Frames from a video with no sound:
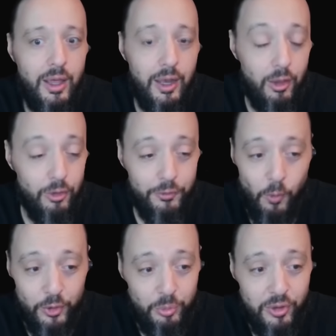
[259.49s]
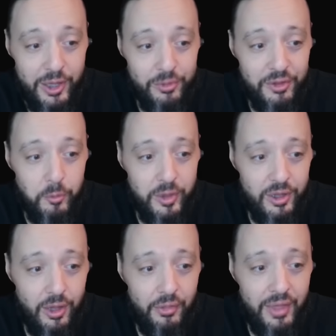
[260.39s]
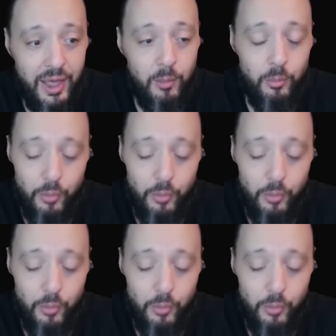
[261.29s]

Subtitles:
And I look forward to playing with everybody on that.